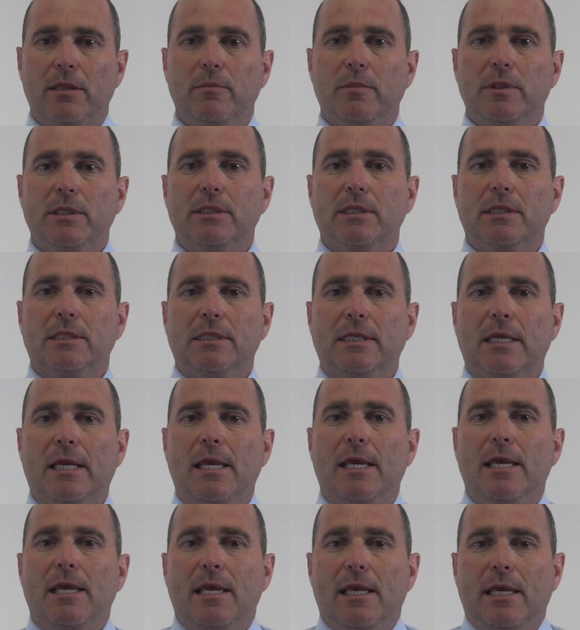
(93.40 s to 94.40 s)
the business,
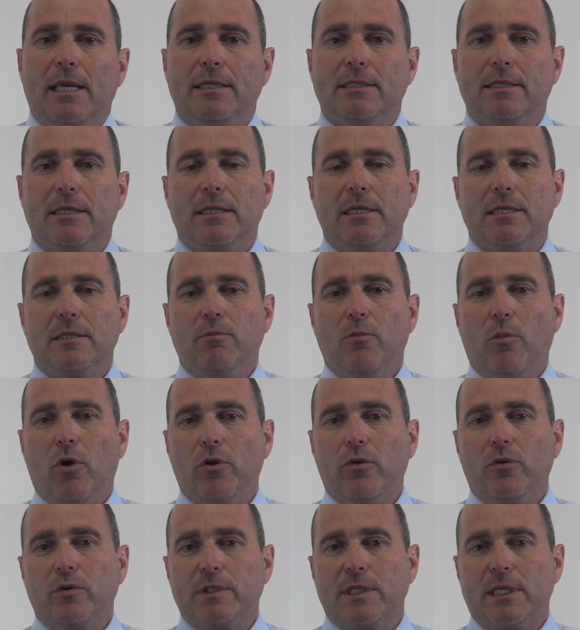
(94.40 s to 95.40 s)
is that this
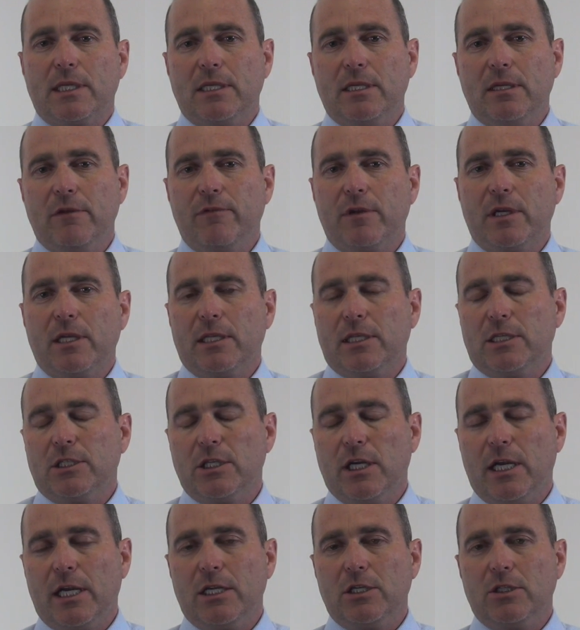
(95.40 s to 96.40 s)
model significantly
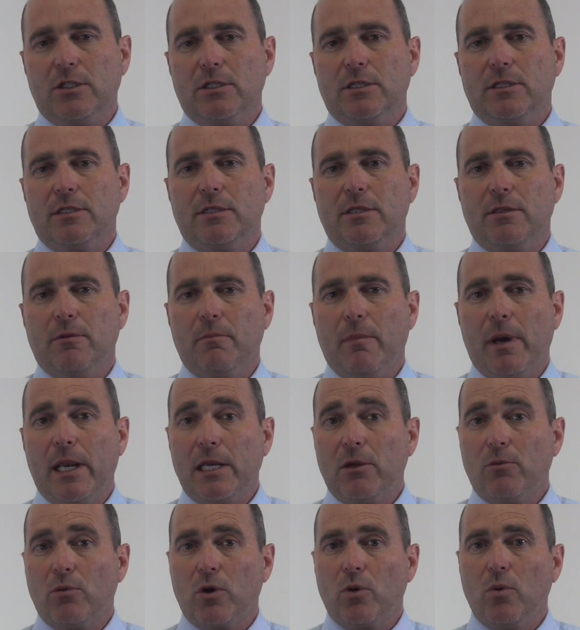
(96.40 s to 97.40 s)
changes the
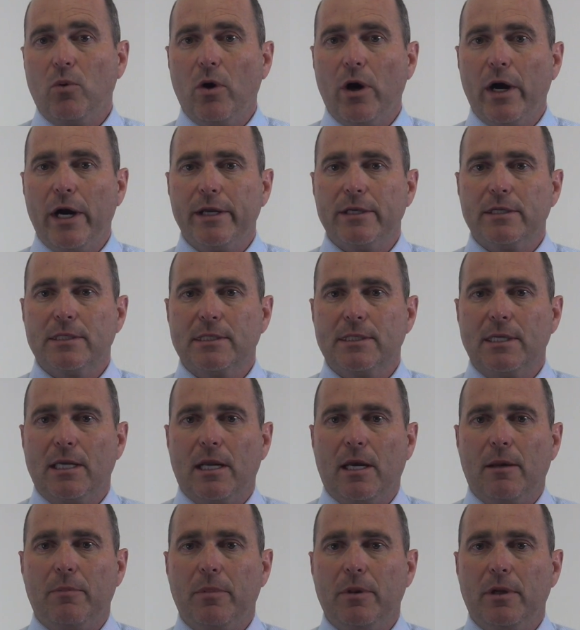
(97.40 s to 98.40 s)
money required to
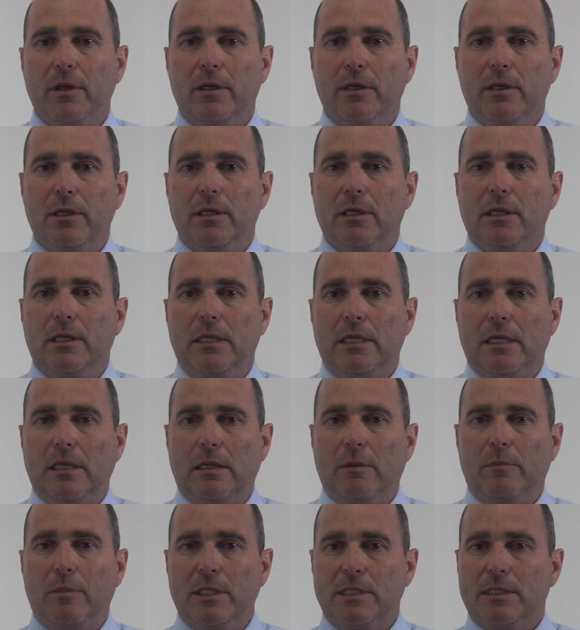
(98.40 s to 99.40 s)
set up
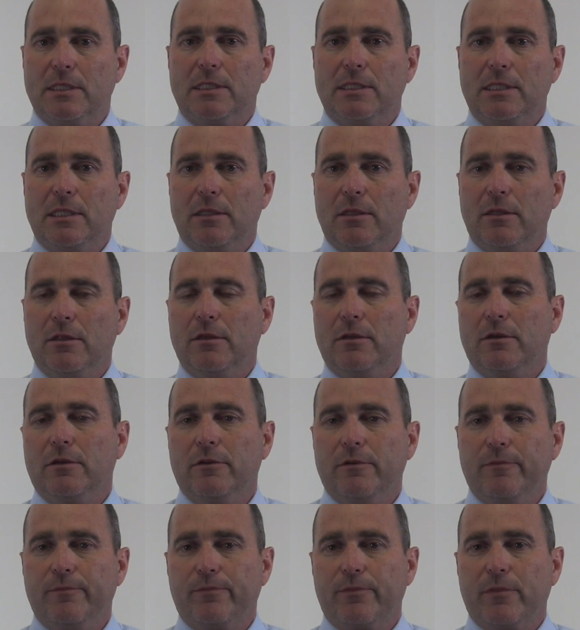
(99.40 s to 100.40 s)
a business in
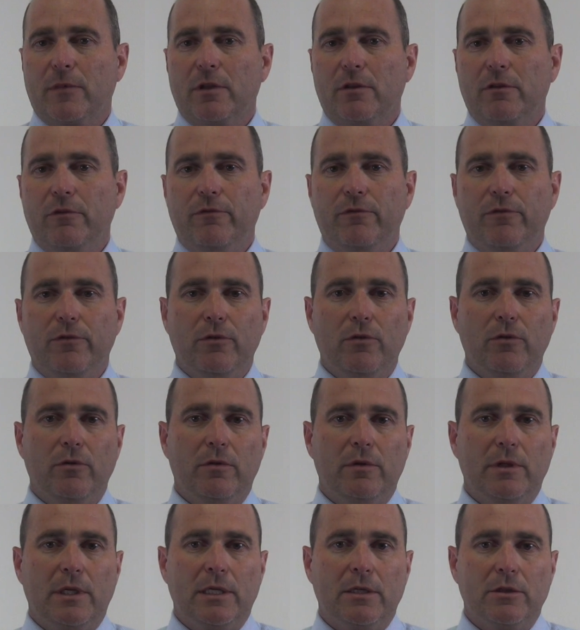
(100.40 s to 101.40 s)
the
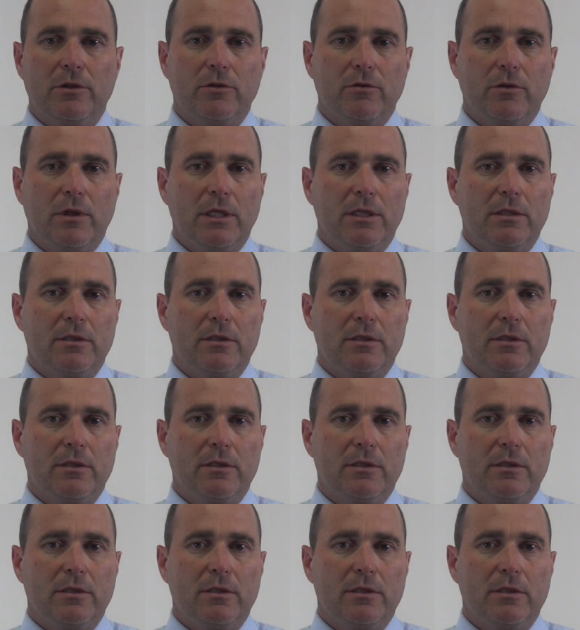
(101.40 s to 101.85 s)
food industry.